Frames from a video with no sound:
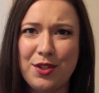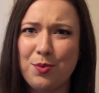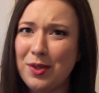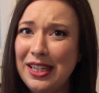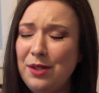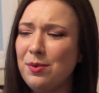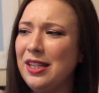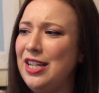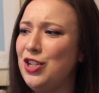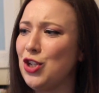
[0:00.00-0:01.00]
it's really,
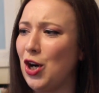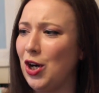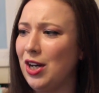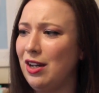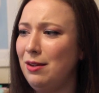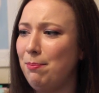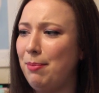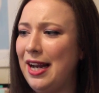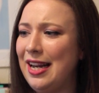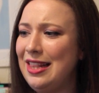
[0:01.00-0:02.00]
really dark,
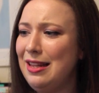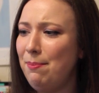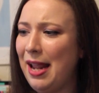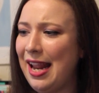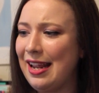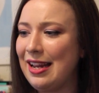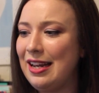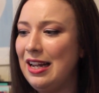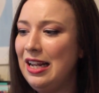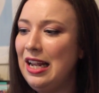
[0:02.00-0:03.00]
but in the
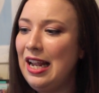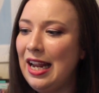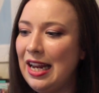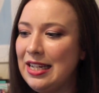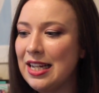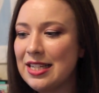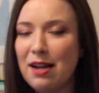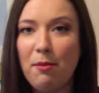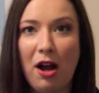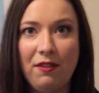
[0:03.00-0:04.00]
pan, it does
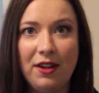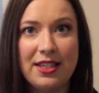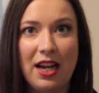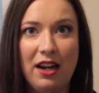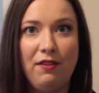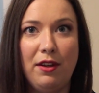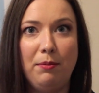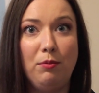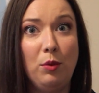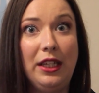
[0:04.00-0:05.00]
come off as kind of a
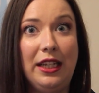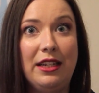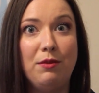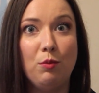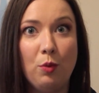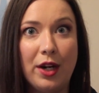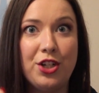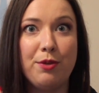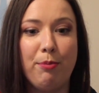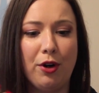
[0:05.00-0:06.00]
really
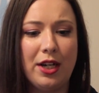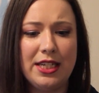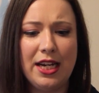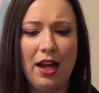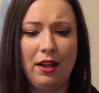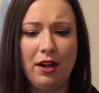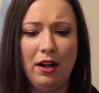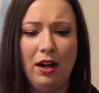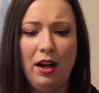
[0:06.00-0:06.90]
rich burgundy color,